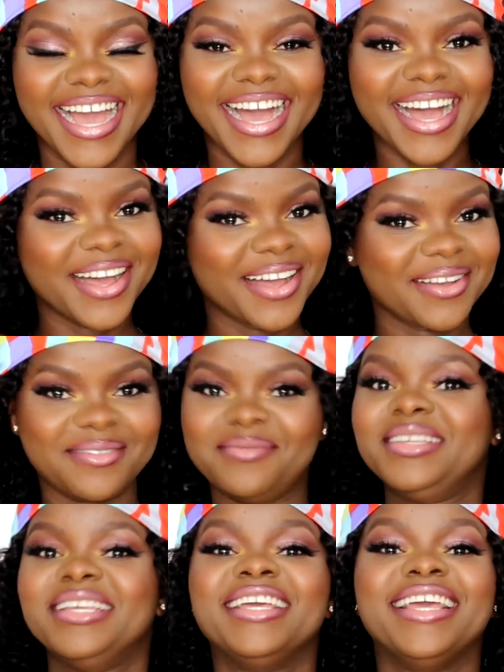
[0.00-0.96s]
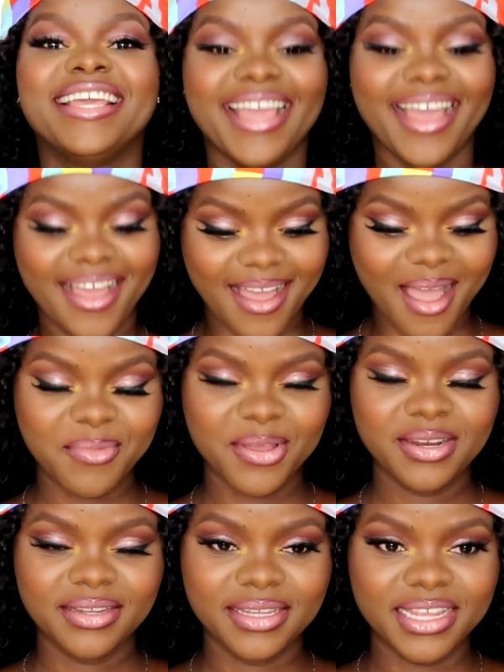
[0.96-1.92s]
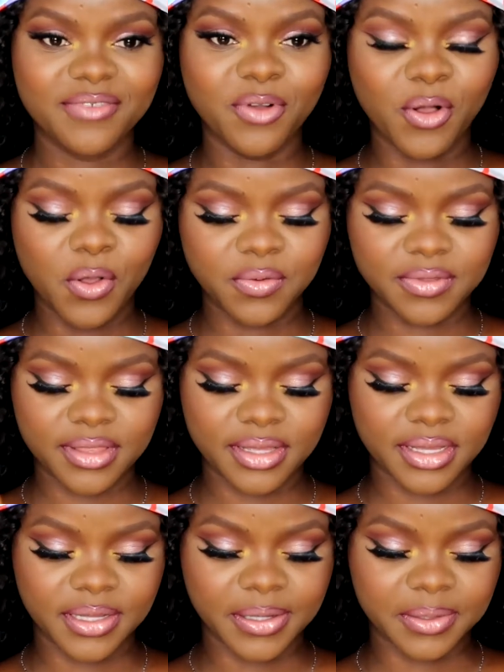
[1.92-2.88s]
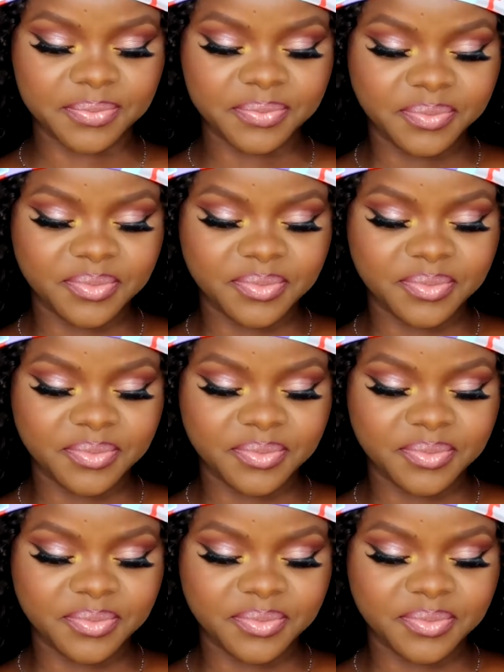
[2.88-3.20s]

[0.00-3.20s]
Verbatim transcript: Yeah, I'm going to leave all the